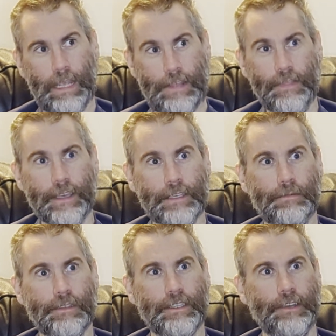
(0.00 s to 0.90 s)
in
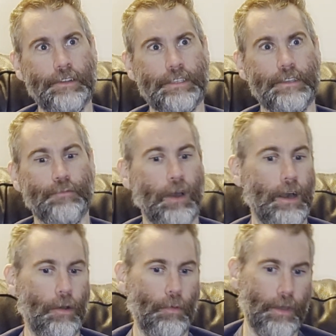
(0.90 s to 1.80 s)
this series as
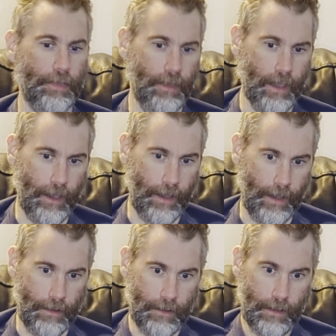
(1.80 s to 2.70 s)
well, with the